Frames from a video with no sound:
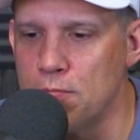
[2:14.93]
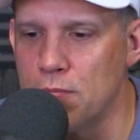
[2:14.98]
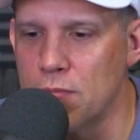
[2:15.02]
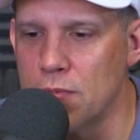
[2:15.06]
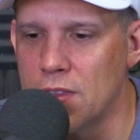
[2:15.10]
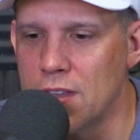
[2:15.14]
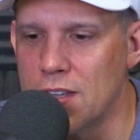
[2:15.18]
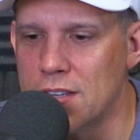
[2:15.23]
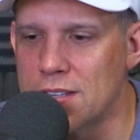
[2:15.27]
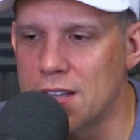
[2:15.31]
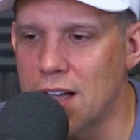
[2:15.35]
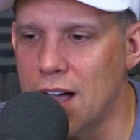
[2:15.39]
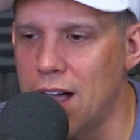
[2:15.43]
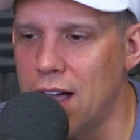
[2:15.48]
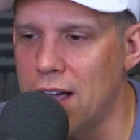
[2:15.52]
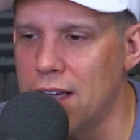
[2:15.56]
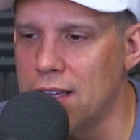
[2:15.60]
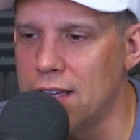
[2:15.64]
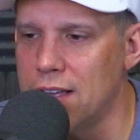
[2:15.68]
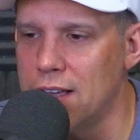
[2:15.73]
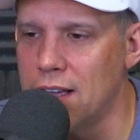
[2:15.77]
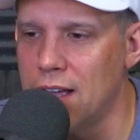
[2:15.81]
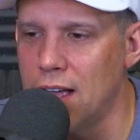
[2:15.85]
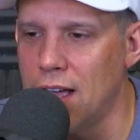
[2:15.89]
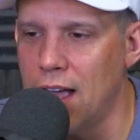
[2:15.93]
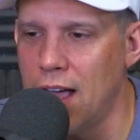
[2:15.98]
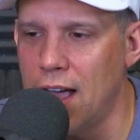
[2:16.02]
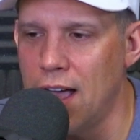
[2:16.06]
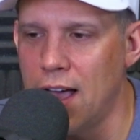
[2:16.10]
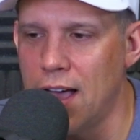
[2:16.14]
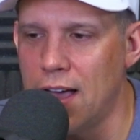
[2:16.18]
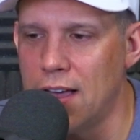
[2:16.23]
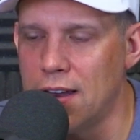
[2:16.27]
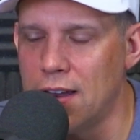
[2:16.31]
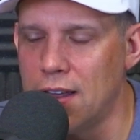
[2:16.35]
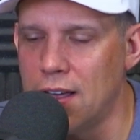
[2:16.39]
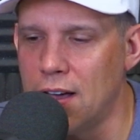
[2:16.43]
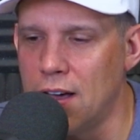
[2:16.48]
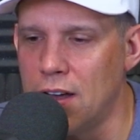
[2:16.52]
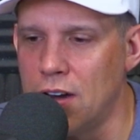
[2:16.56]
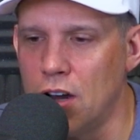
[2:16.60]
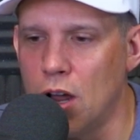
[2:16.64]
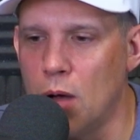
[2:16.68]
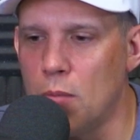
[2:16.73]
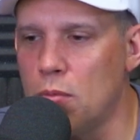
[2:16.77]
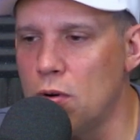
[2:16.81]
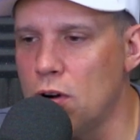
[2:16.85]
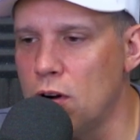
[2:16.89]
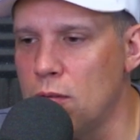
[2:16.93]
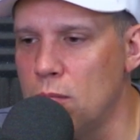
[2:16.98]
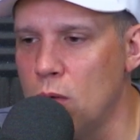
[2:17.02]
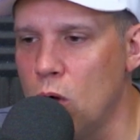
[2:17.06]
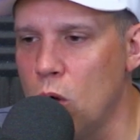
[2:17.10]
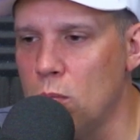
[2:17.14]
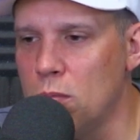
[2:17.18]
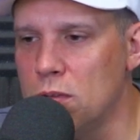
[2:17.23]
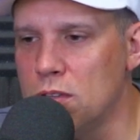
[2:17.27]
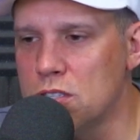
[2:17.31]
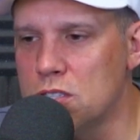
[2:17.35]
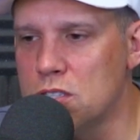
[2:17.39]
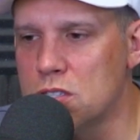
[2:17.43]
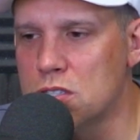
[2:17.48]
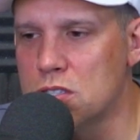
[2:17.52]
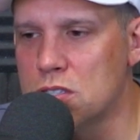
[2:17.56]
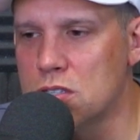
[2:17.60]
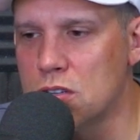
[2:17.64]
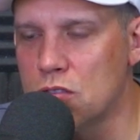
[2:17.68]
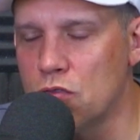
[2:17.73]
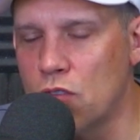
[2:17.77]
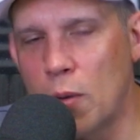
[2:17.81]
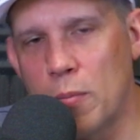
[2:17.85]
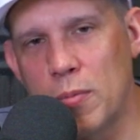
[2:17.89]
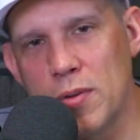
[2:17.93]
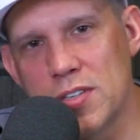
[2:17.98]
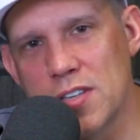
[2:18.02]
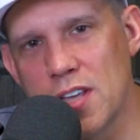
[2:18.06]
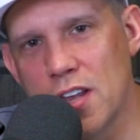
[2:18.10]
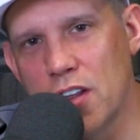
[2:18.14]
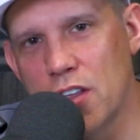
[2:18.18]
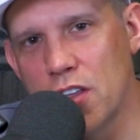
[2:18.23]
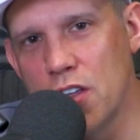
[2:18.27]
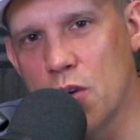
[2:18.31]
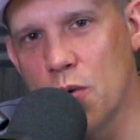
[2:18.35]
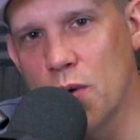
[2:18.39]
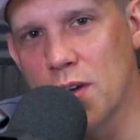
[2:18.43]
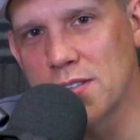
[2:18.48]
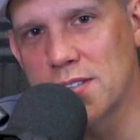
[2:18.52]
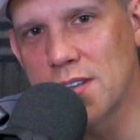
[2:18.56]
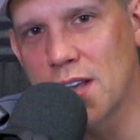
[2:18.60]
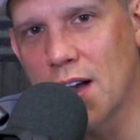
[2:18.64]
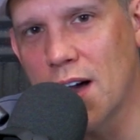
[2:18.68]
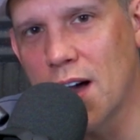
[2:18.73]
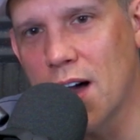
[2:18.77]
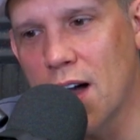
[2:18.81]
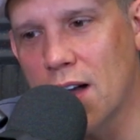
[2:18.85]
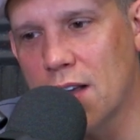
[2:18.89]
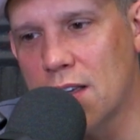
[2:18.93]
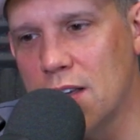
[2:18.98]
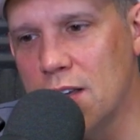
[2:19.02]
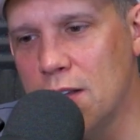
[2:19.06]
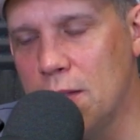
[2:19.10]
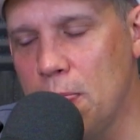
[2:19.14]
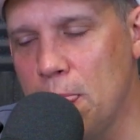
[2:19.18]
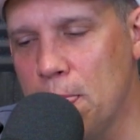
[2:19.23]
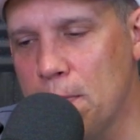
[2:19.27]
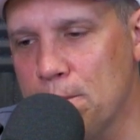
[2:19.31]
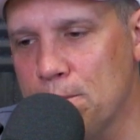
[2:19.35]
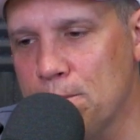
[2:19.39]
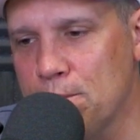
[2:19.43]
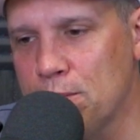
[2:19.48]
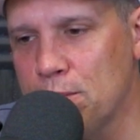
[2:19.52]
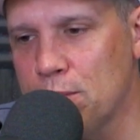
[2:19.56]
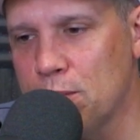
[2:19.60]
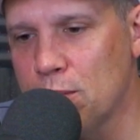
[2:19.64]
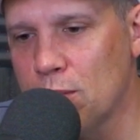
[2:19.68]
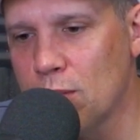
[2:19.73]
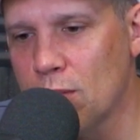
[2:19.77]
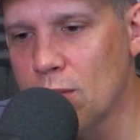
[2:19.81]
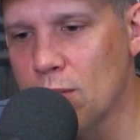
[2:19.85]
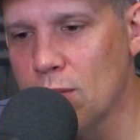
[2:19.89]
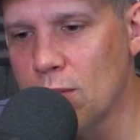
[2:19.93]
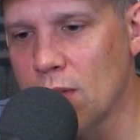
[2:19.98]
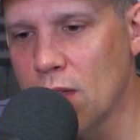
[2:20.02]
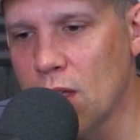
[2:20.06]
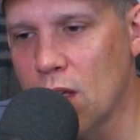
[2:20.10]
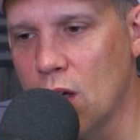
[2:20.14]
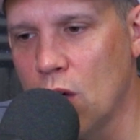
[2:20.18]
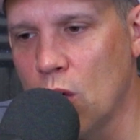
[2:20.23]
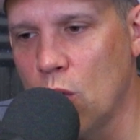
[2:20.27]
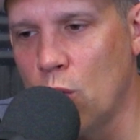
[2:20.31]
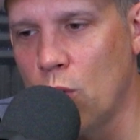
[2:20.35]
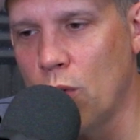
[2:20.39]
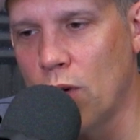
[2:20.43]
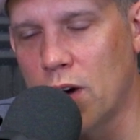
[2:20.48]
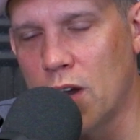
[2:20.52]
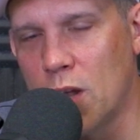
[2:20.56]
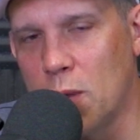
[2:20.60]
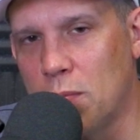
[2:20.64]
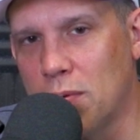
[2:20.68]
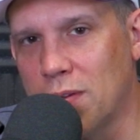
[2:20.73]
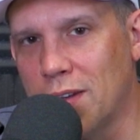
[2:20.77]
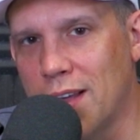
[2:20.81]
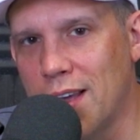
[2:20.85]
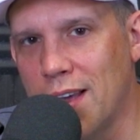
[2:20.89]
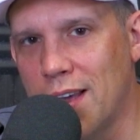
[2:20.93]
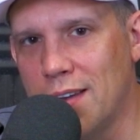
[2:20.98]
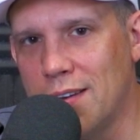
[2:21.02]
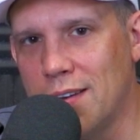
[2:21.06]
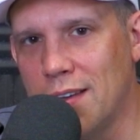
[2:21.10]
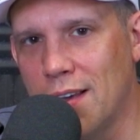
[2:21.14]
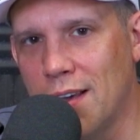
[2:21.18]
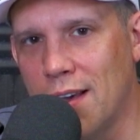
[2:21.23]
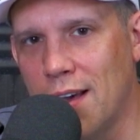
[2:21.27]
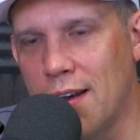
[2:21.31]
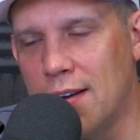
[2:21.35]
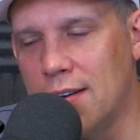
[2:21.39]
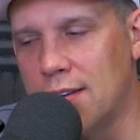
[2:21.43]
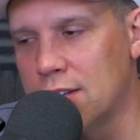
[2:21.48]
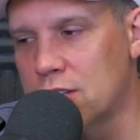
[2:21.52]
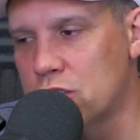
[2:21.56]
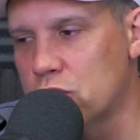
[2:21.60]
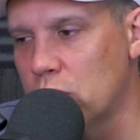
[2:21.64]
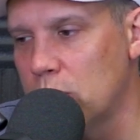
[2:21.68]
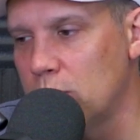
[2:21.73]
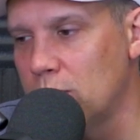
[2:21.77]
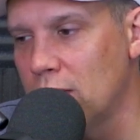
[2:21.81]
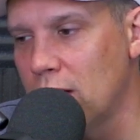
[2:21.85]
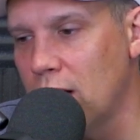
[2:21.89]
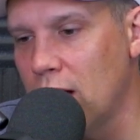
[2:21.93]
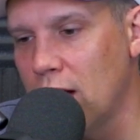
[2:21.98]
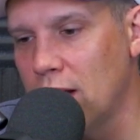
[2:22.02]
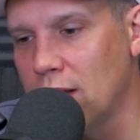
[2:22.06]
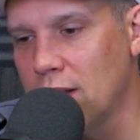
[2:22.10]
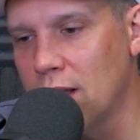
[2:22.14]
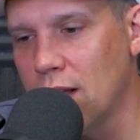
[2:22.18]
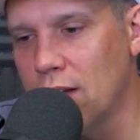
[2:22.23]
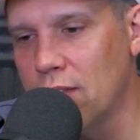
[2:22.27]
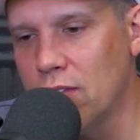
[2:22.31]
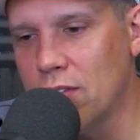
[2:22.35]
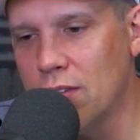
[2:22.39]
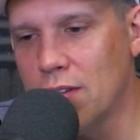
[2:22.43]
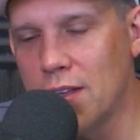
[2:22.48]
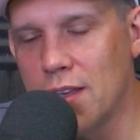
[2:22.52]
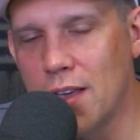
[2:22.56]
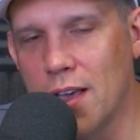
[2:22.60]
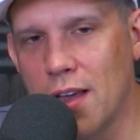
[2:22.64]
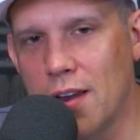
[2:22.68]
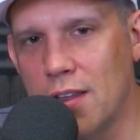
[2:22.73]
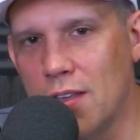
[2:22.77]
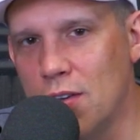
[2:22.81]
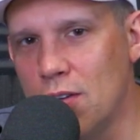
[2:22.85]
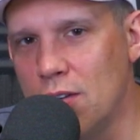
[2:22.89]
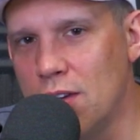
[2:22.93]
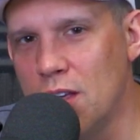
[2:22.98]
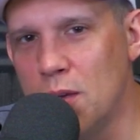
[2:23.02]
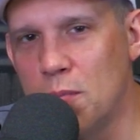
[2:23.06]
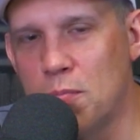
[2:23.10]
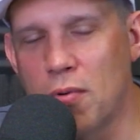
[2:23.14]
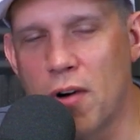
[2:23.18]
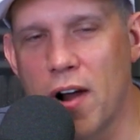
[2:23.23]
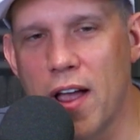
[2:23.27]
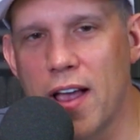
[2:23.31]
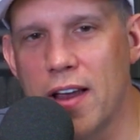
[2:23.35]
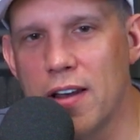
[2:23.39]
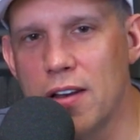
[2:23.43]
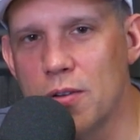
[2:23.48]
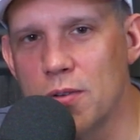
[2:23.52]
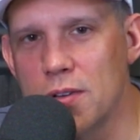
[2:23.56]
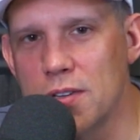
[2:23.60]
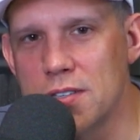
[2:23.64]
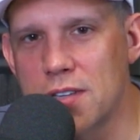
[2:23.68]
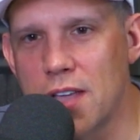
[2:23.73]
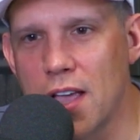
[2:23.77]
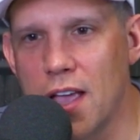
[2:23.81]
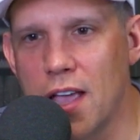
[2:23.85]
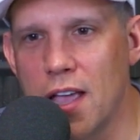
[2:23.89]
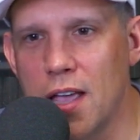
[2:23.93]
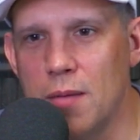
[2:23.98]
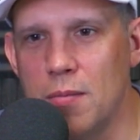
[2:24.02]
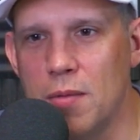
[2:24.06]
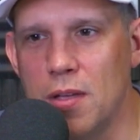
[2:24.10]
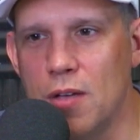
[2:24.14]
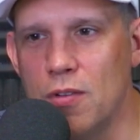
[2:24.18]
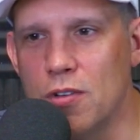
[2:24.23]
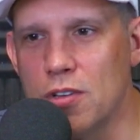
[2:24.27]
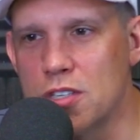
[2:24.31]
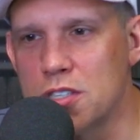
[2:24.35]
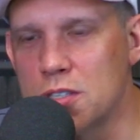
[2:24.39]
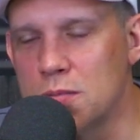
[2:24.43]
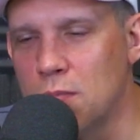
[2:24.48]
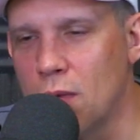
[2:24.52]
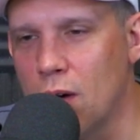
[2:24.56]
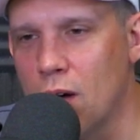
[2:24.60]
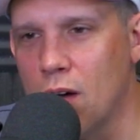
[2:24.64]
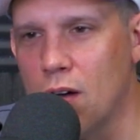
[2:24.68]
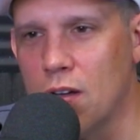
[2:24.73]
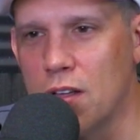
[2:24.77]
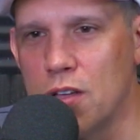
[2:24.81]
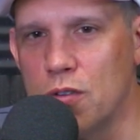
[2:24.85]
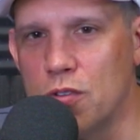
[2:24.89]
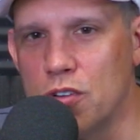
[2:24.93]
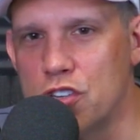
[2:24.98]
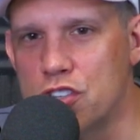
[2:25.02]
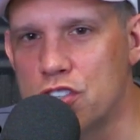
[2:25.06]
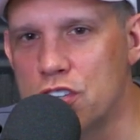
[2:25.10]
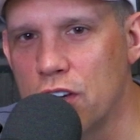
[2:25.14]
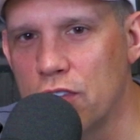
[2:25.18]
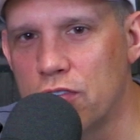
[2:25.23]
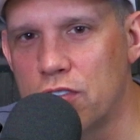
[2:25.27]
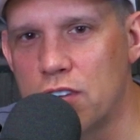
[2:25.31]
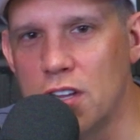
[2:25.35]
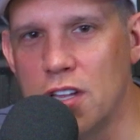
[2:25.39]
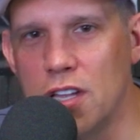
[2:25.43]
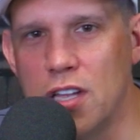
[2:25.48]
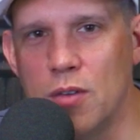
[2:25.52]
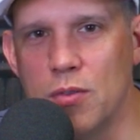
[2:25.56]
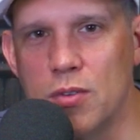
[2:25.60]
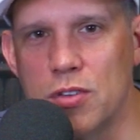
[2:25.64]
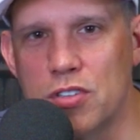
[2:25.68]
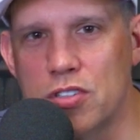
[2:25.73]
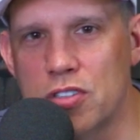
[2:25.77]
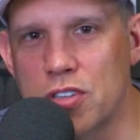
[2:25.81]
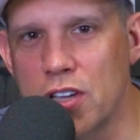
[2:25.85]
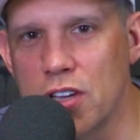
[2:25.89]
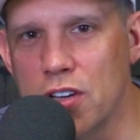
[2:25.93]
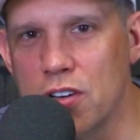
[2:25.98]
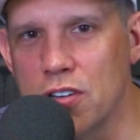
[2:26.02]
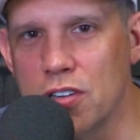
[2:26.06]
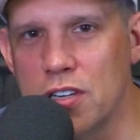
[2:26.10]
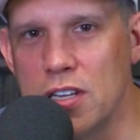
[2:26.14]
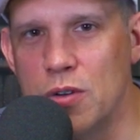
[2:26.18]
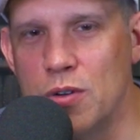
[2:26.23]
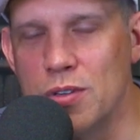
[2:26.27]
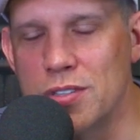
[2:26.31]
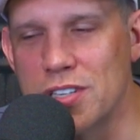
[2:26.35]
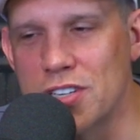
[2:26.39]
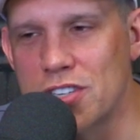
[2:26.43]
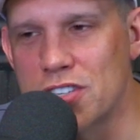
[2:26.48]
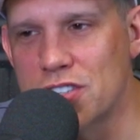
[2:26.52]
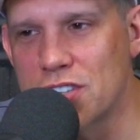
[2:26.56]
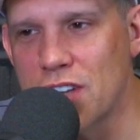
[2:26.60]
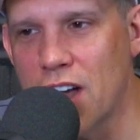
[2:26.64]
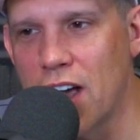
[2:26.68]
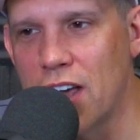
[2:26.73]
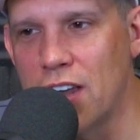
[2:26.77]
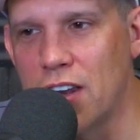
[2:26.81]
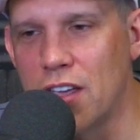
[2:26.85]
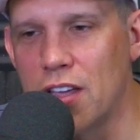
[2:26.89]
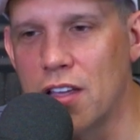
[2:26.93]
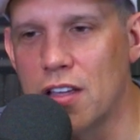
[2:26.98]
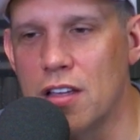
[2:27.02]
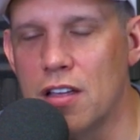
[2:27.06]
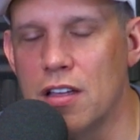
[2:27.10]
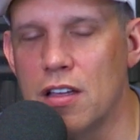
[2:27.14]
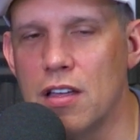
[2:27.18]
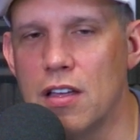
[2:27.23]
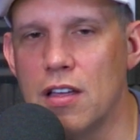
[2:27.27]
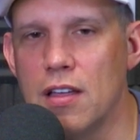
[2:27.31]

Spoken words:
This guy had a number of moments representing USA Hockey, where he played at an extremely high level. He had a unique brand to his game. He was small, he was shifty, he was skilled, he was exciting,